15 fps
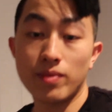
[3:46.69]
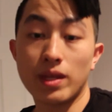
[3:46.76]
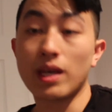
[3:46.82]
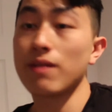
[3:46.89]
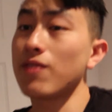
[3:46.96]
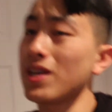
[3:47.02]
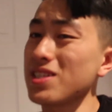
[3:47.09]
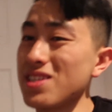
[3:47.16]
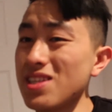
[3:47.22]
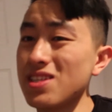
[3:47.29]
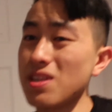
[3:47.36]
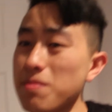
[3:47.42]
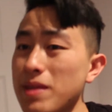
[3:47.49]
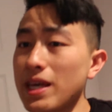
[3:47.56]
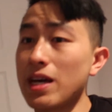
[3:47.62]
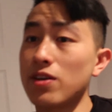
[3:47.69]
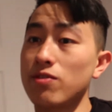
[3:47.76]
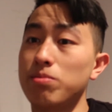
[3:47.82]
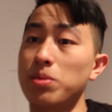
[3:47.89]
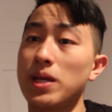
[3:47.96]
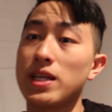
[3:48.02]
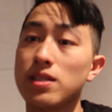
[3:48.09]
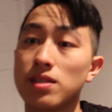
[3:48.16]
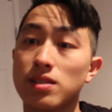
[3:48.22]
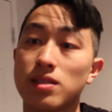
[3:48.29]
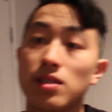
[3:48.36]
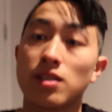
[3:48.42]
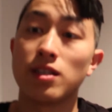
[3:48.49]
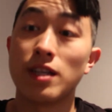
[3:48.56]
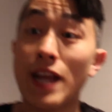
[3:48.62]
If I see something out of
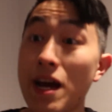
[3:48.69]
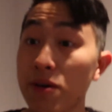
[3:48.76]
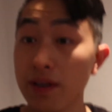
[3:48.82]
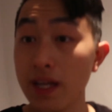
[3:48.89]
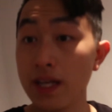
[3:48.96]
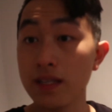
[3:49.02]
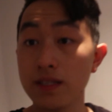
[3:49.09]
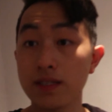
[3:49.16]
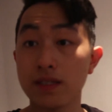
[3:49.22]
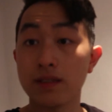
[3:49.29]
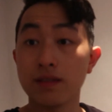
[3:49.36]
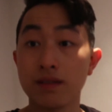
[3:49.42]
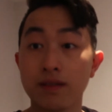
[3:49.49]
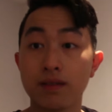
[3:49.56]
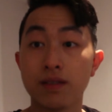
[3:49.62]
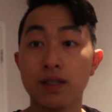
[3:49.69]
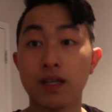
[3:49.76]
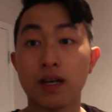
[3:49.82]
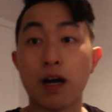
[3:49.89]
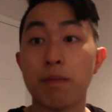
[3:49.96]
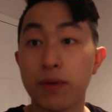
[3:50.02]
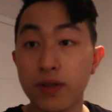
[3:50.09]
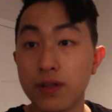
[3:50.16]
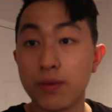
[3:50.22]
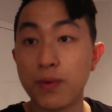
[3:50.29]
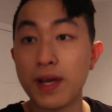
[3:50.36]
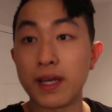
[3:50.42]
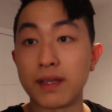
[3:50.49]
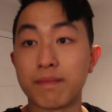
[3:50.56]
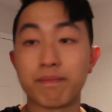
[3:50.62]
place, nowadays, I'll put it
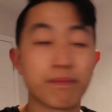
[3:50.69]
away.